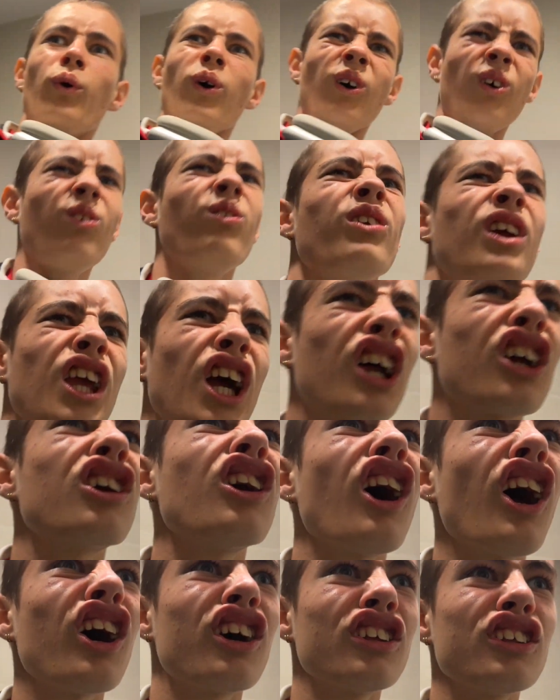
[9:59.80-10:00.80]
We
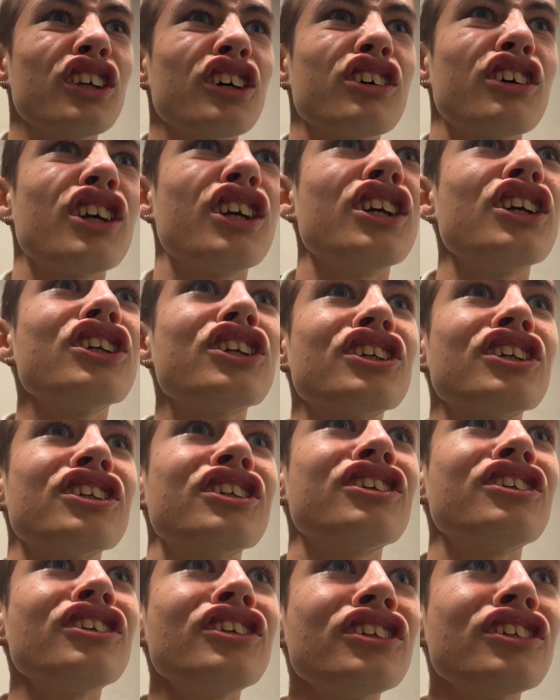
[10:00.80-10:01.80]
are on
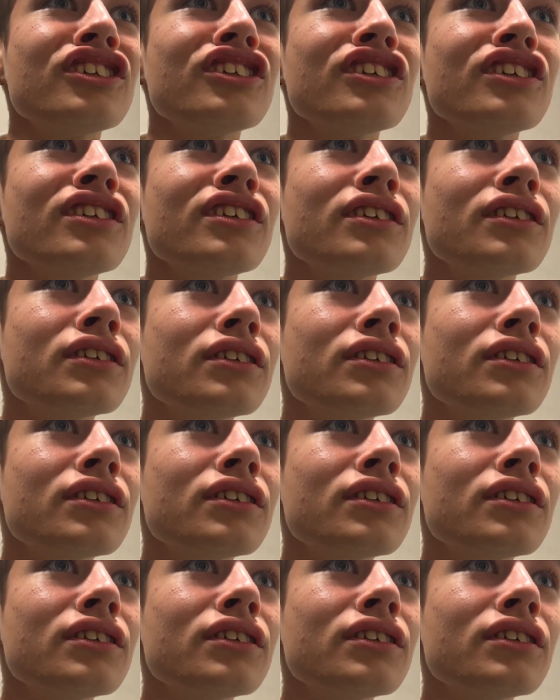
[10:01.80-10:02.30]
location.